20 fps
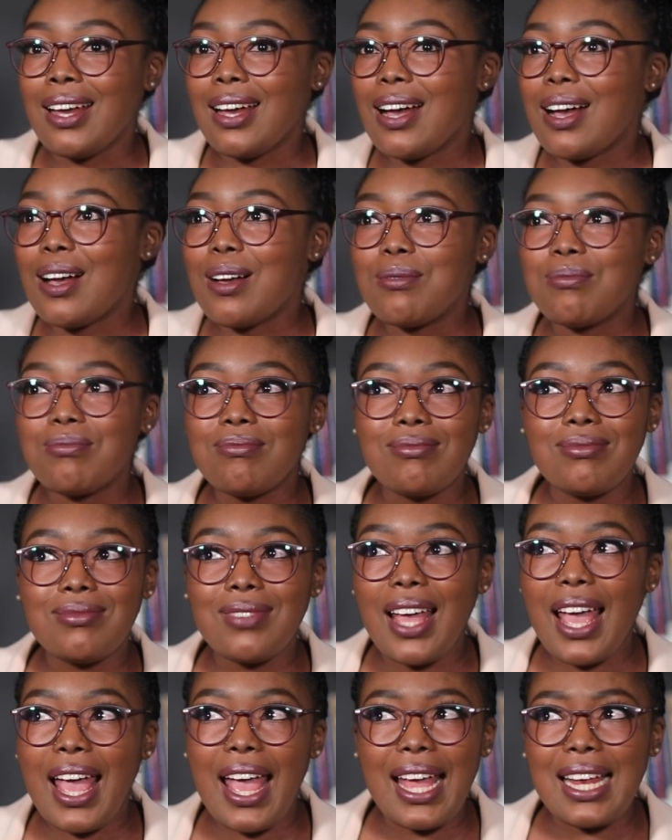
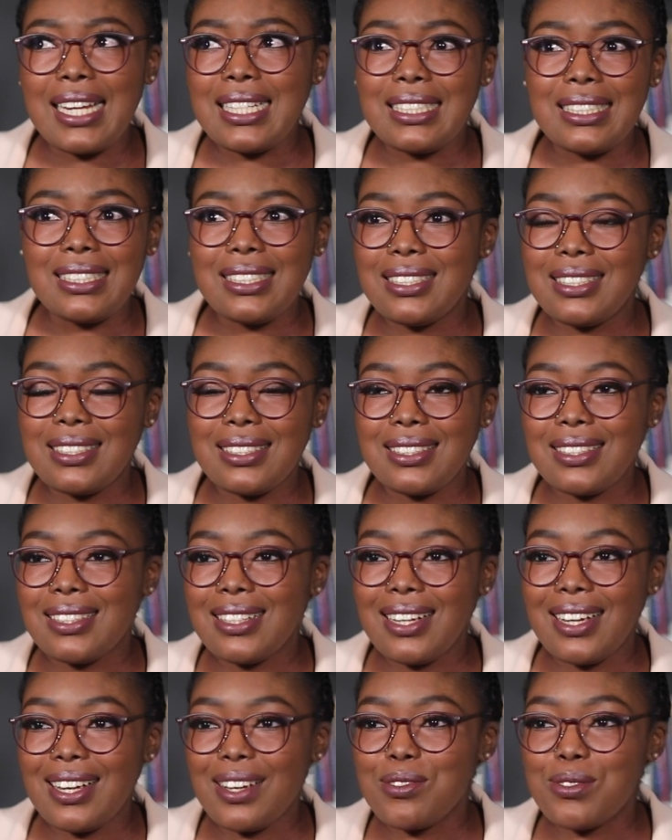
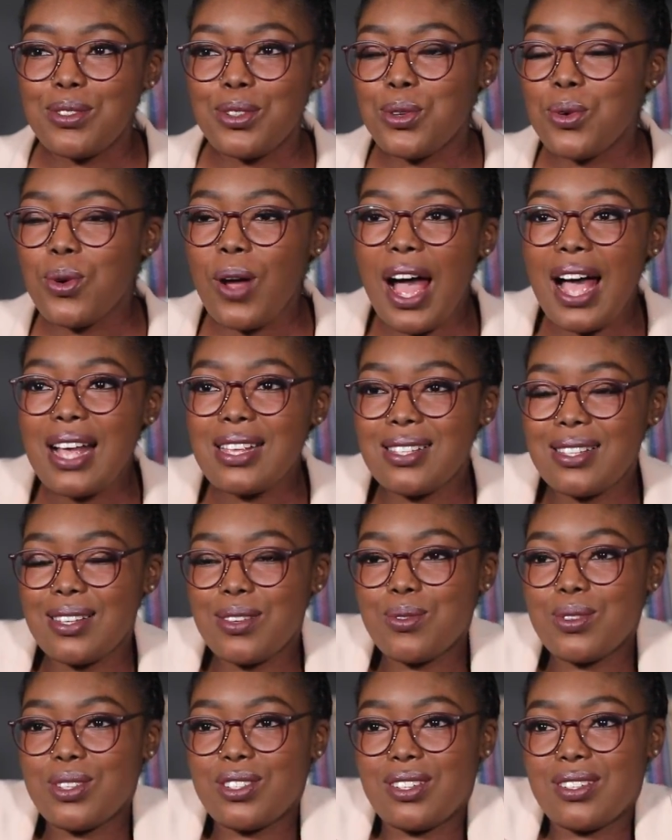To us,
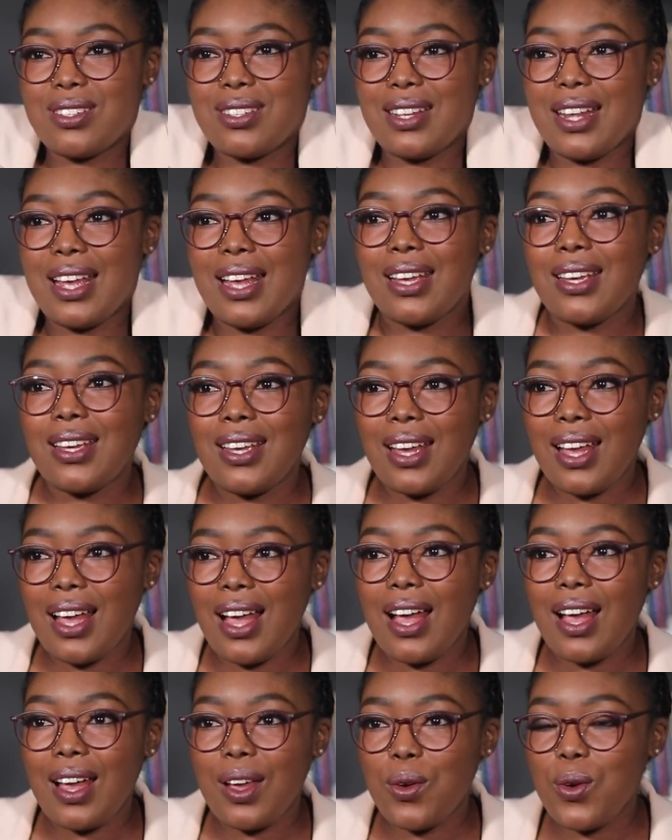it was just like,
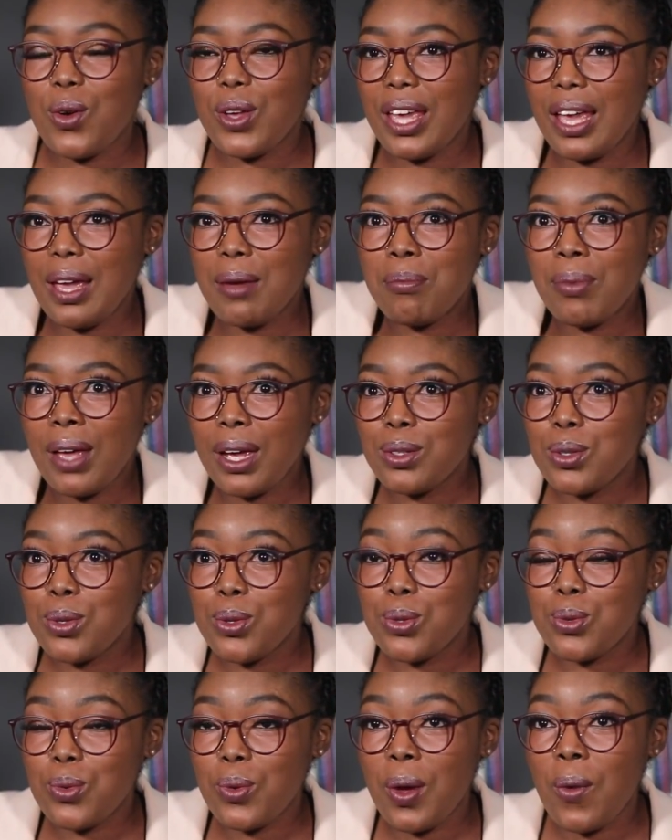hi, okay, back
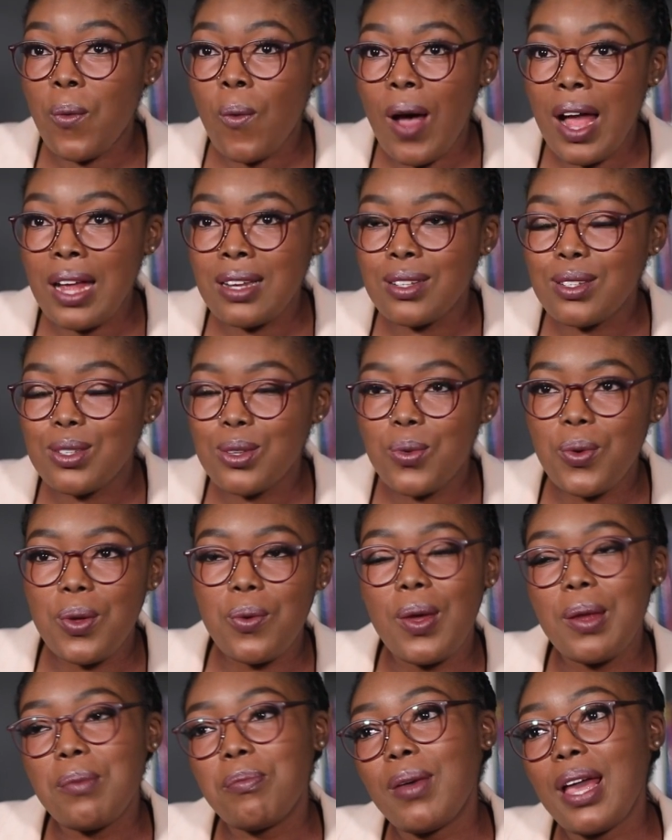to square one. So we
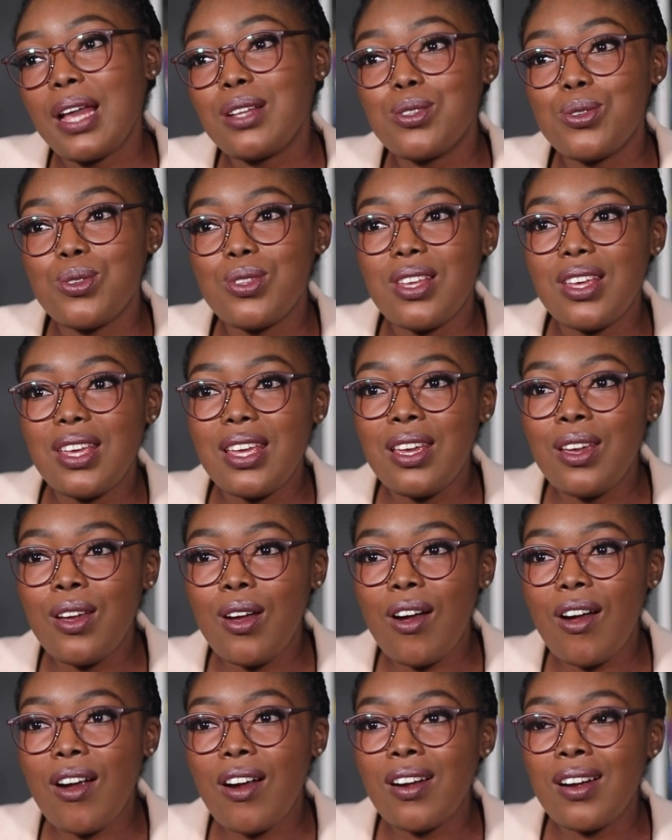went back to the
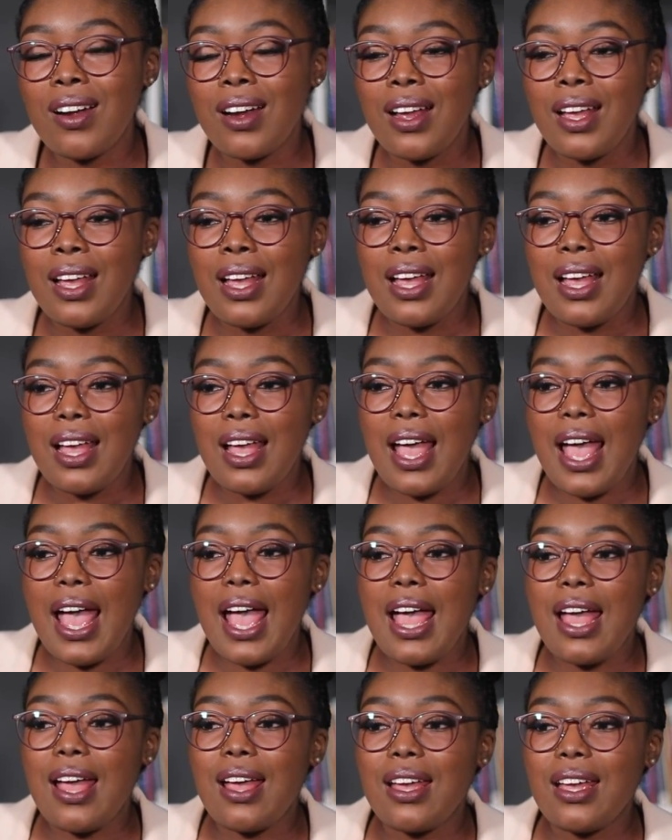ER
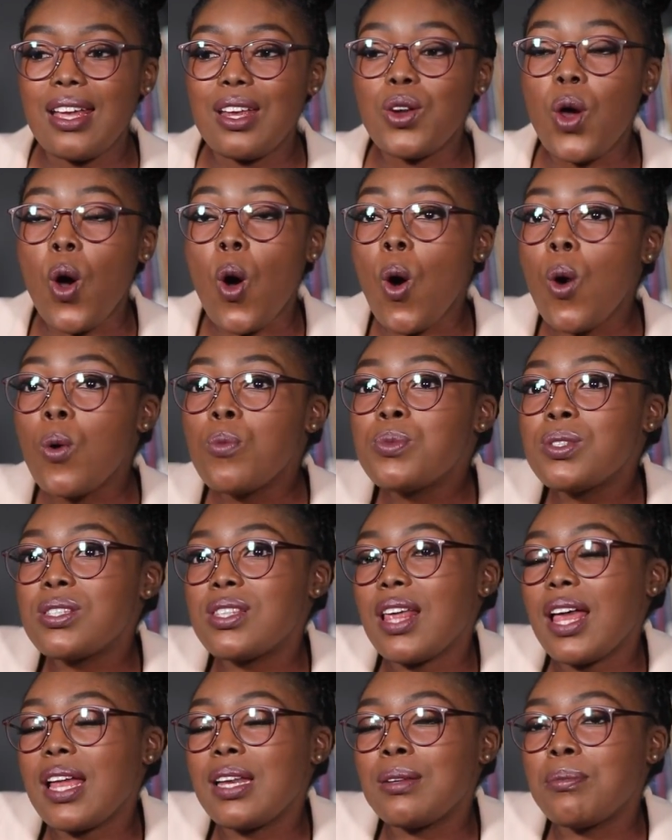in hopes
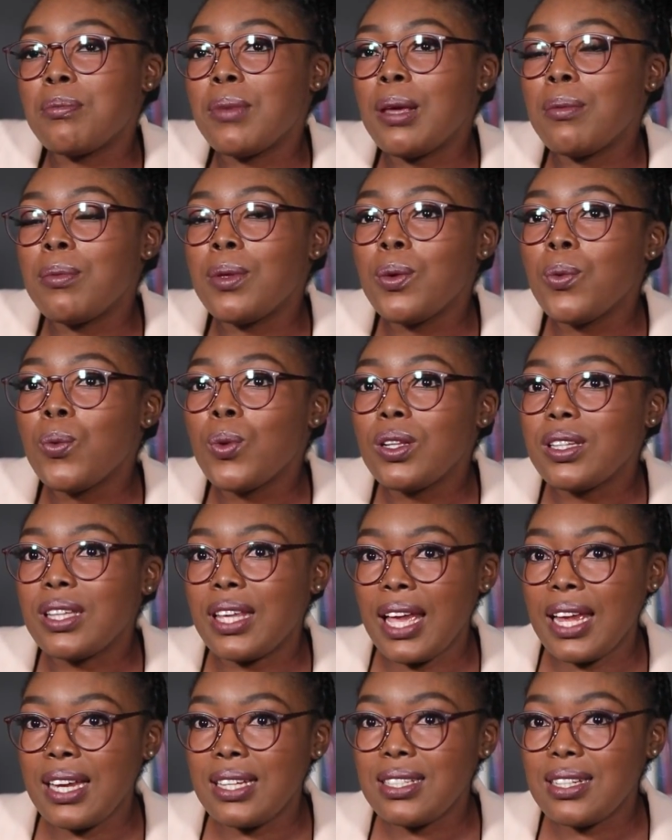that maybe we'll
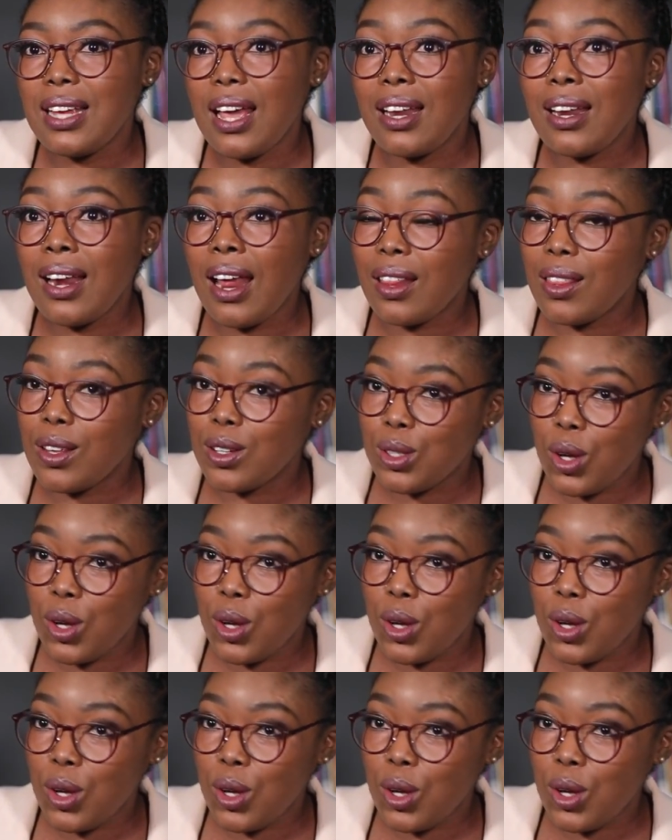get another